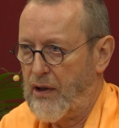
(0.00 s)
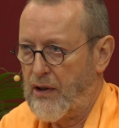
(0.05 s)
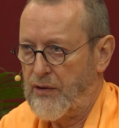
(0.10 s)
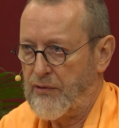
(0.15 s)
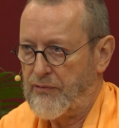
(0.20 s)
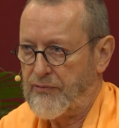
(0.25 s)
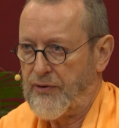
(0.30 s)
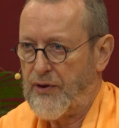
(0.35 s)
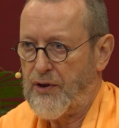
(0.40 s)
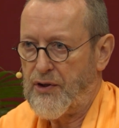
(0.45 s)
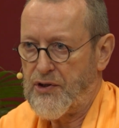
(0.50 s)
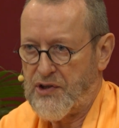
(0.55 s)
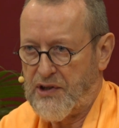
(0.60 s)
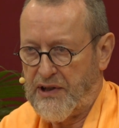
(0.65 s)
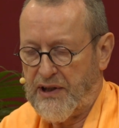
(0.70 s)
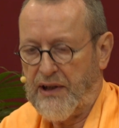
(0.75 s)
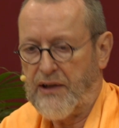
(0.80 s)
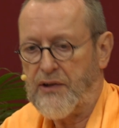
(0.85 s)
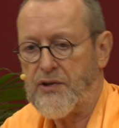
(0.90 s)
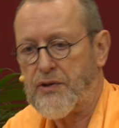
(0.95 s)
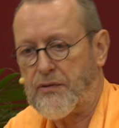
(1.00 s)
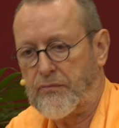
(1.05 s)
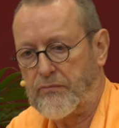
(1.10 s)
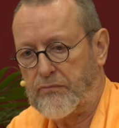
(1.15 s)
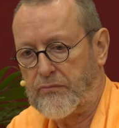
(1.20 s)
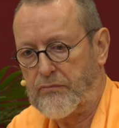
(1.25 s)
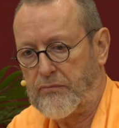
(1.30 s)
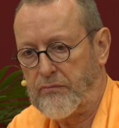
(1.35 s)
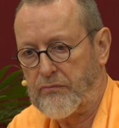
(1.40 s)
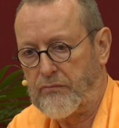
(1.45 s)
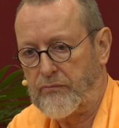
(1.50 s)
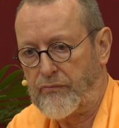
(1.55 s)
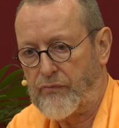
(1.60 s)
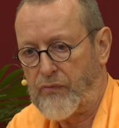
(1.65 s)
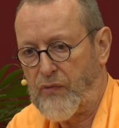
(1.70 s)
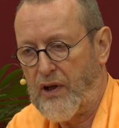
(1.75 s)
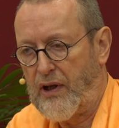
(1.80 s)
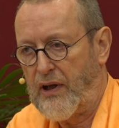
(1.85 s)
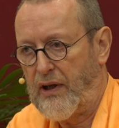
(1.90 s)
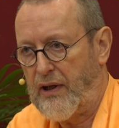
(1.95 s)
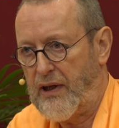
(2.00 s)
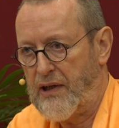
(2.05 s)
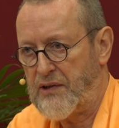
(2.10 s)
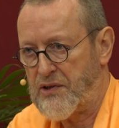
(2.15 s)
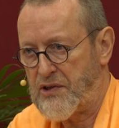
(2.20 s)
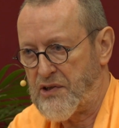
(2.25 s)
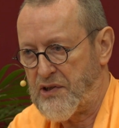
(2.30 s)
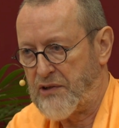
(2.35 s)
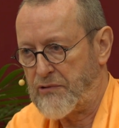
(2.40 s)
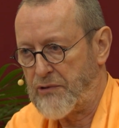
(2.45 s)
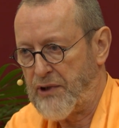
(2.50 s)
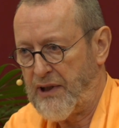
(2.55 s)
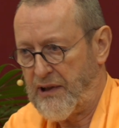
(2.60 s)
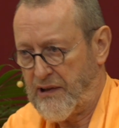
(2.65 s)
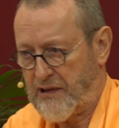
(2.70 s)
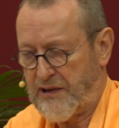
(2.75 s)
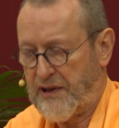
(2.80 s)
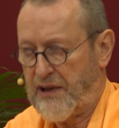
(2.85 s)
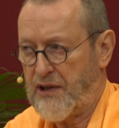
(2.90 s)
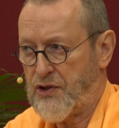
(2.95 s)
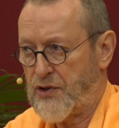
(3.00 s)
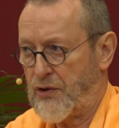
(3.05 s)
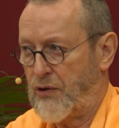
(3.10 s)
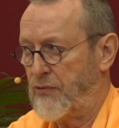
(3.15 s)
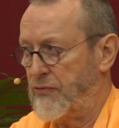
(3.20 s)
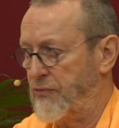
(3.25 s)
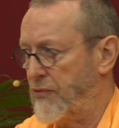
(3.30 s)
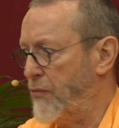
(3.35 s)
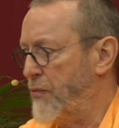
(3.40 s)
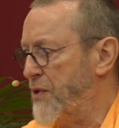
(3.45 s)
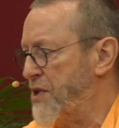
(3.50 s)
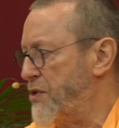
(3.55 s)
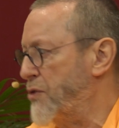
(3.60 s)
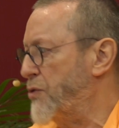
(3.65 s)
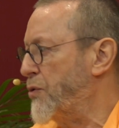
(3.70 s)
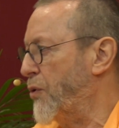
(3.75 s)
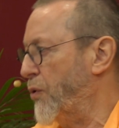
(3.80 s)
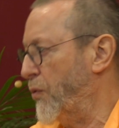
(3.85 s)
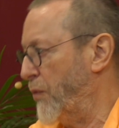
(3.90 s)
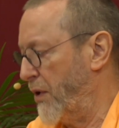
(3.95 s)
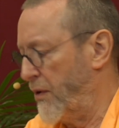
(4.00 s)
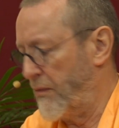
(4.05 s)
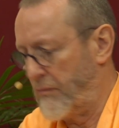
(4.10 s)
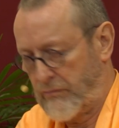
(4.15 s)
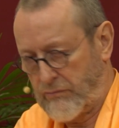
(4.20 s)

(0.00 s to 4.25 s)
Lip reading: The first stage is a stage of withdrawal.